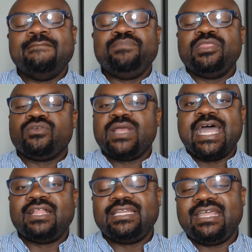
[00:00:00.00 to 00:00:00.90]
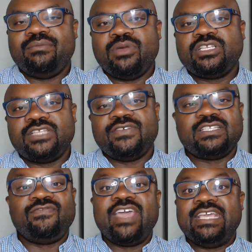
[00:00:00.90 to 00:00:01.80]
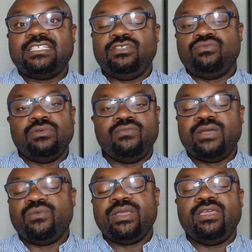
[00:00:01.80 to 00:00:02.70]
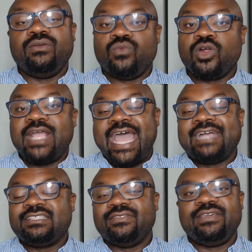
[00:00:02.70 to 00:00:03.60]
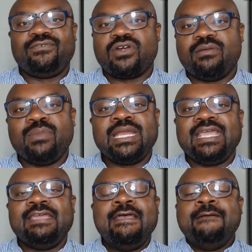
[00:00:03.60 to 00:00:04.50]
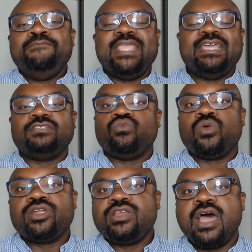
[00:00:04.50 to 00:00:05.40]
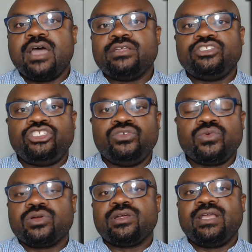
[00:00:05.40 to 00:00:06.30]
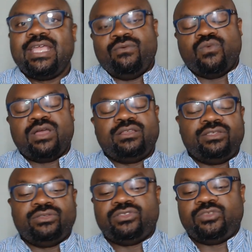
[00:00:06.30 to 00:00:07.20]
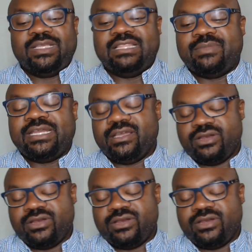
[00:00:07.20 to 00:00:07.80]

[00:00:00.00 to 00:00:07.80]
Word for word: The reality that most of us face when we work actively for our money is we're not sure what to spend the money on.